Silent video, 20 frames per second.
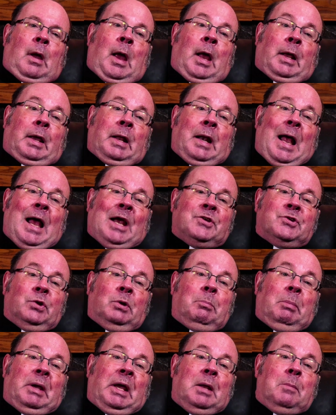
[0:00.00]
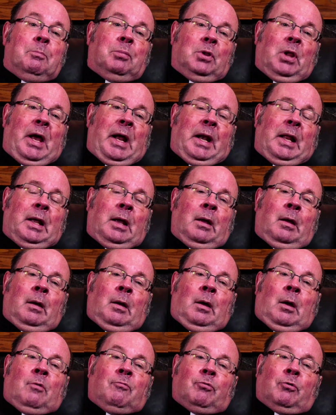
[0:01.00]
and can actually begin planning
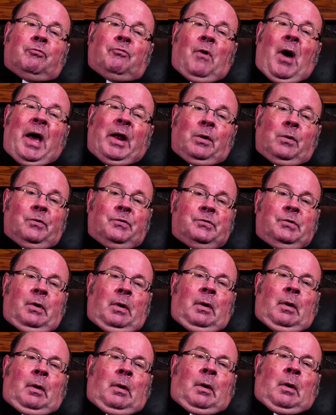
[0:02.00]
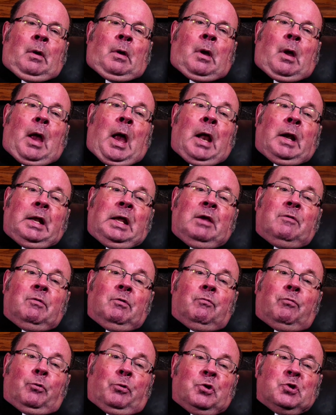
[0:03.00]
for finals and
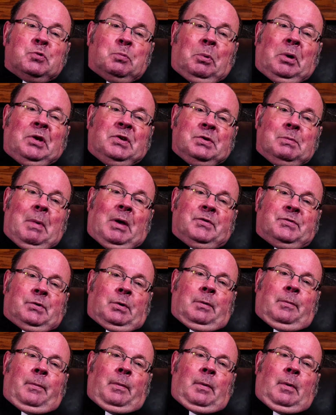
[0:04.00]
even for the spring semester.